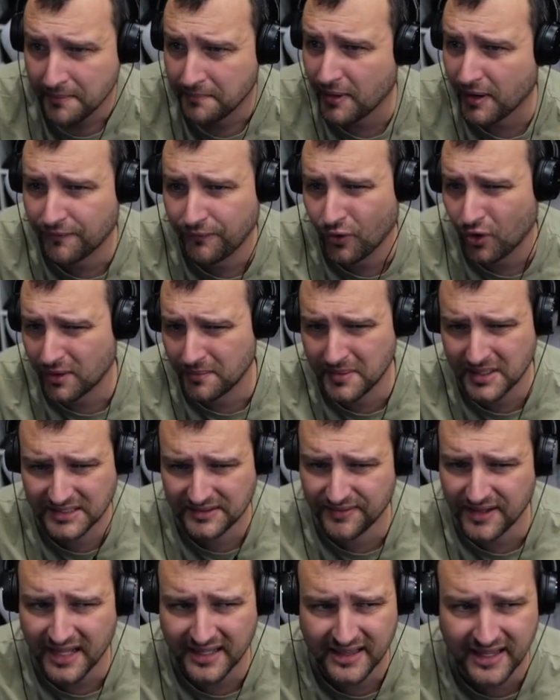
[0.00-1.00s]

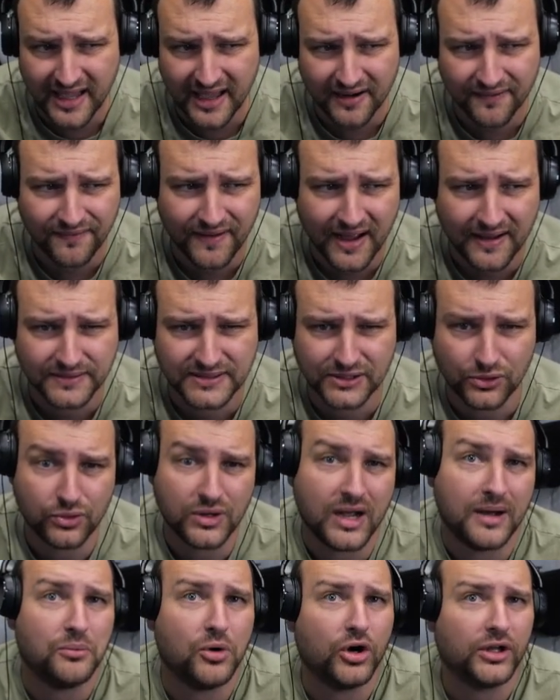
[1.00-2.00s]
performance with a tier 5, so
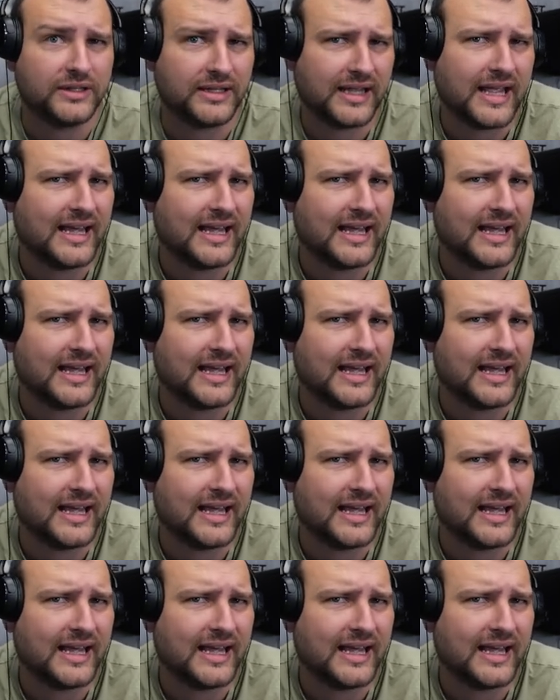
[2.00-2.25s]
come on.